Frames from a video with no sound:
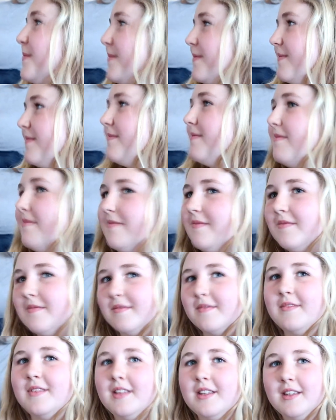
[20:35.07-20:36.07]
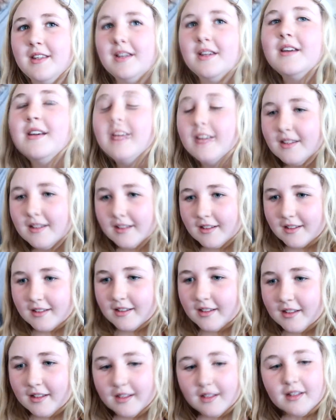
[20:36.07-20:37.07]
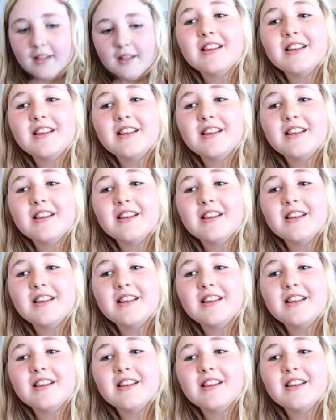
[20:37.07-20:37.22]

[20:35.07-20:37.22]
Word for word: you hold her a few times and play with her.